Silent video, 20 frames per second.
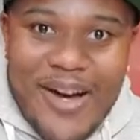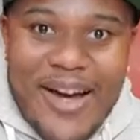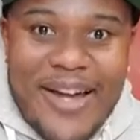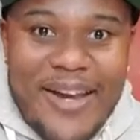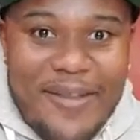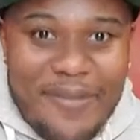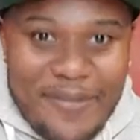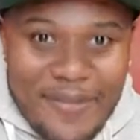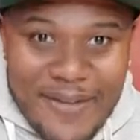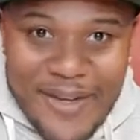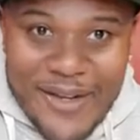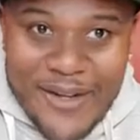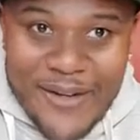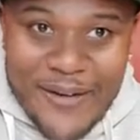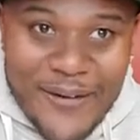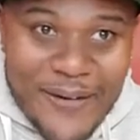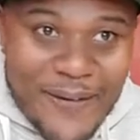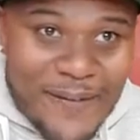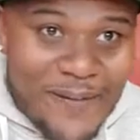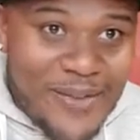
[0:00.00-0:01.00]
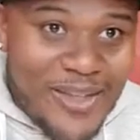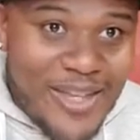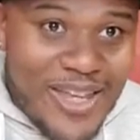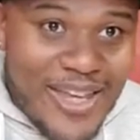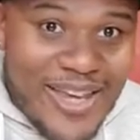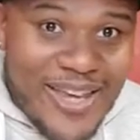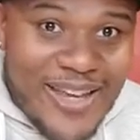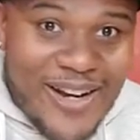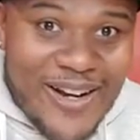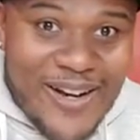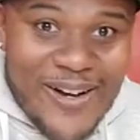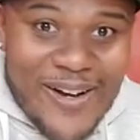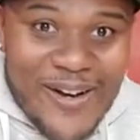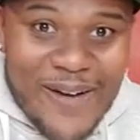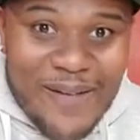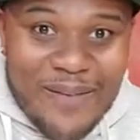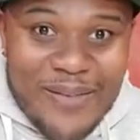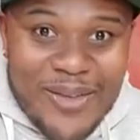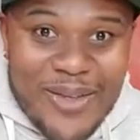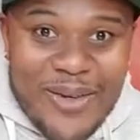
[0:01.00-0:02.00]
how they feel,
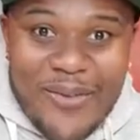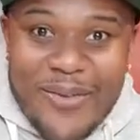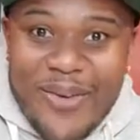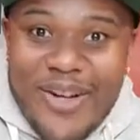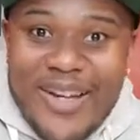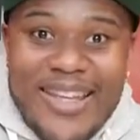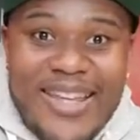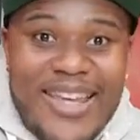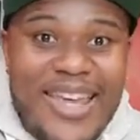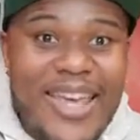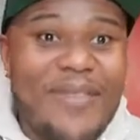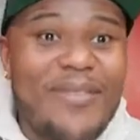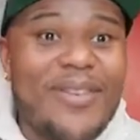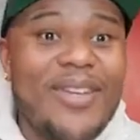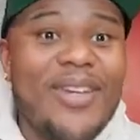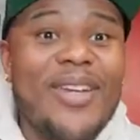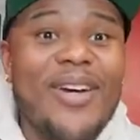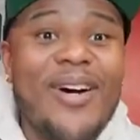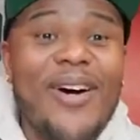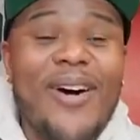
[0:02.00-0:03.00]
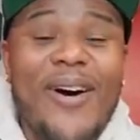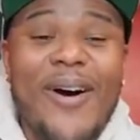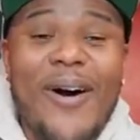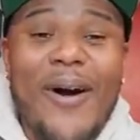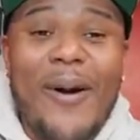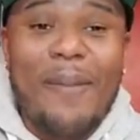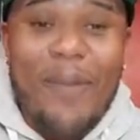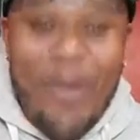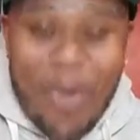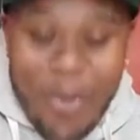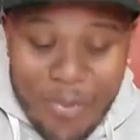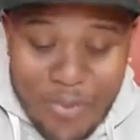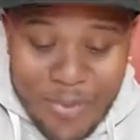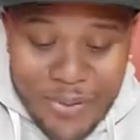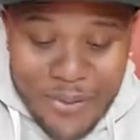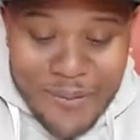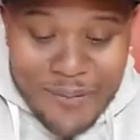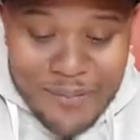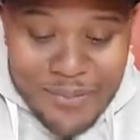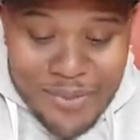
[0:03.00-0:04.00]
and they really gave it to
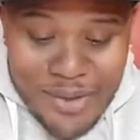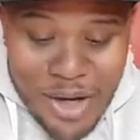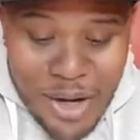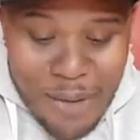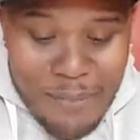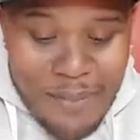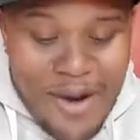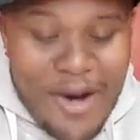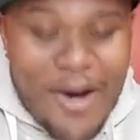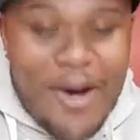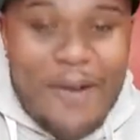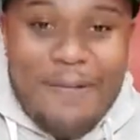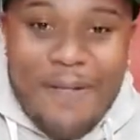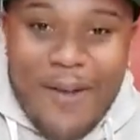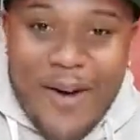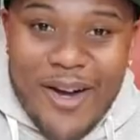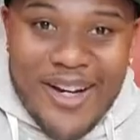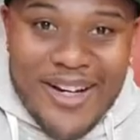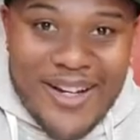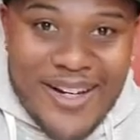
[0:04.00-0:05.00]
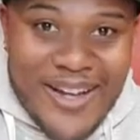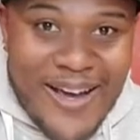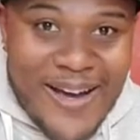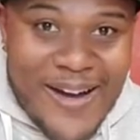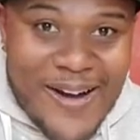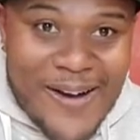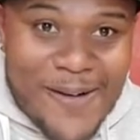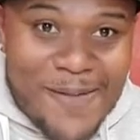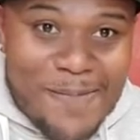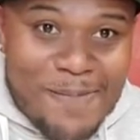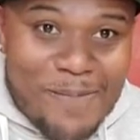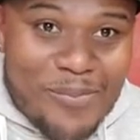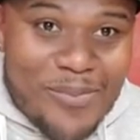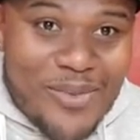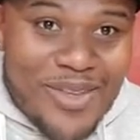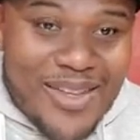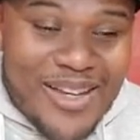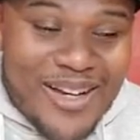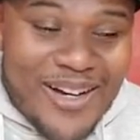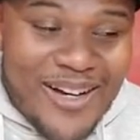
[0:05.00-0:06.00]
Oprah about her falling down.
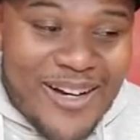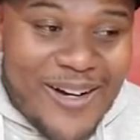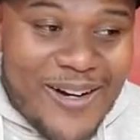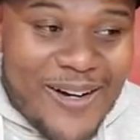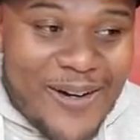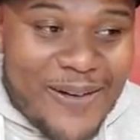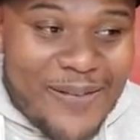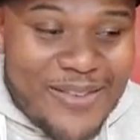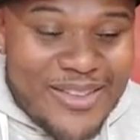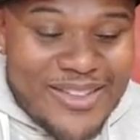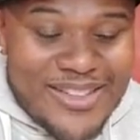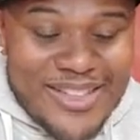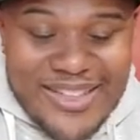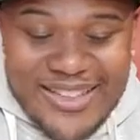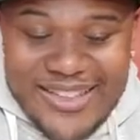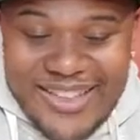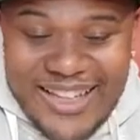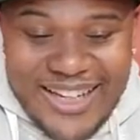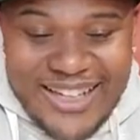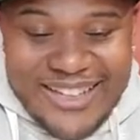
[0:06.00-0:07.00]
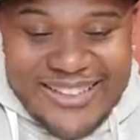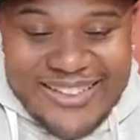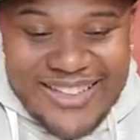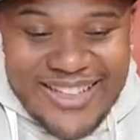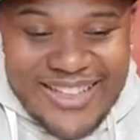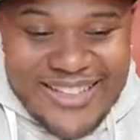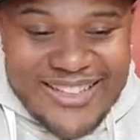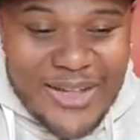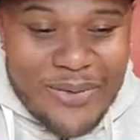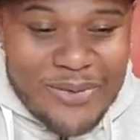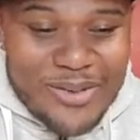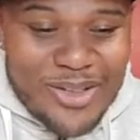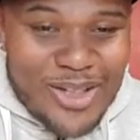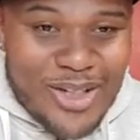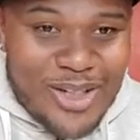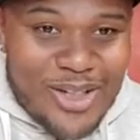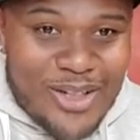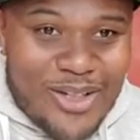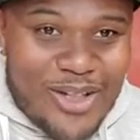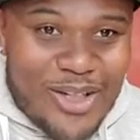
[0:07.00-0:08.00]
Like I said, they say it was
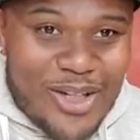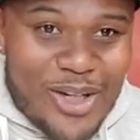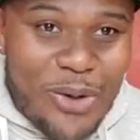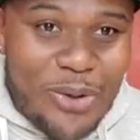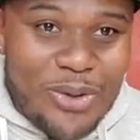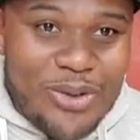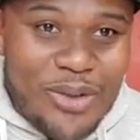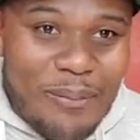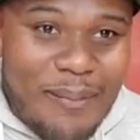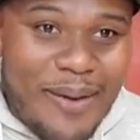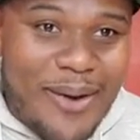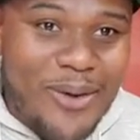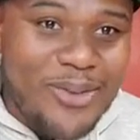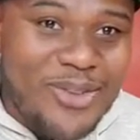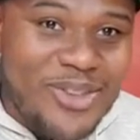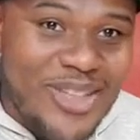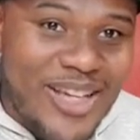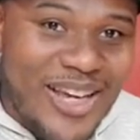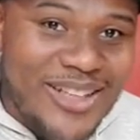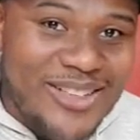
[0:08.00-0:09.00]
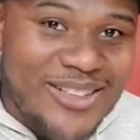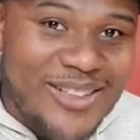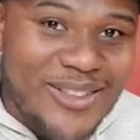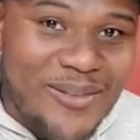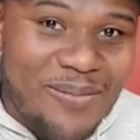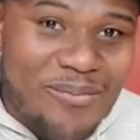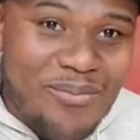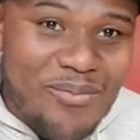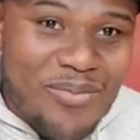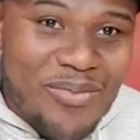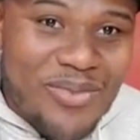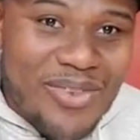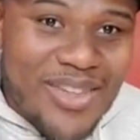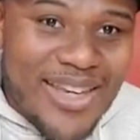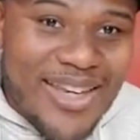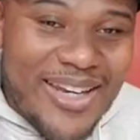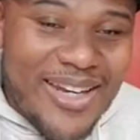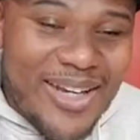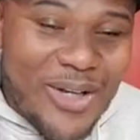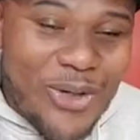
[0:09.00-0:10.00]
the ghost of Michael Jackson
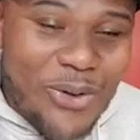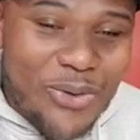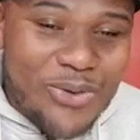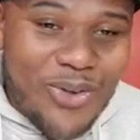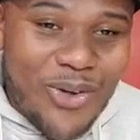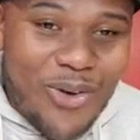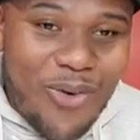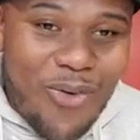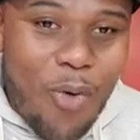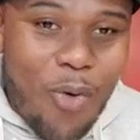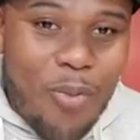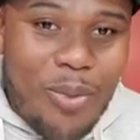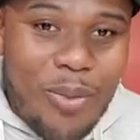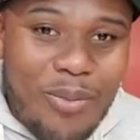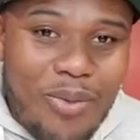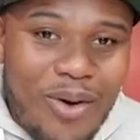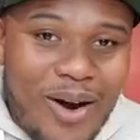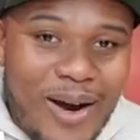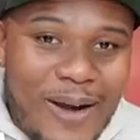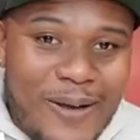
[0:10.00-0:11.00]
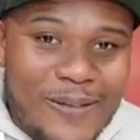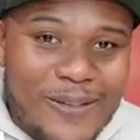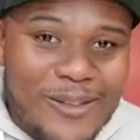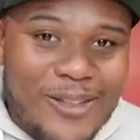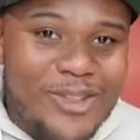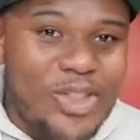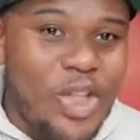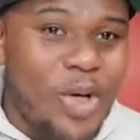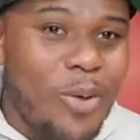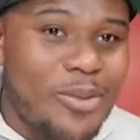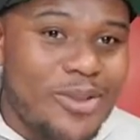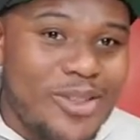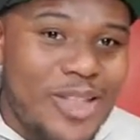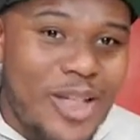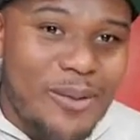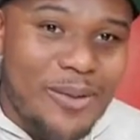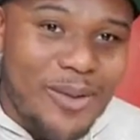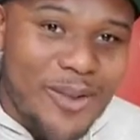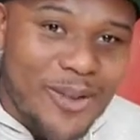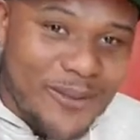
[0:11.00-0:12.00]
and the ghost of Kobe Bryant just double
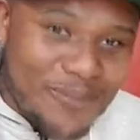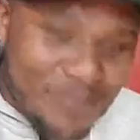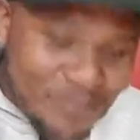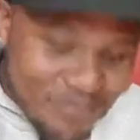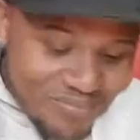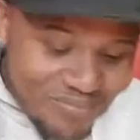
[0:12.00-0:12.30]
teaming them.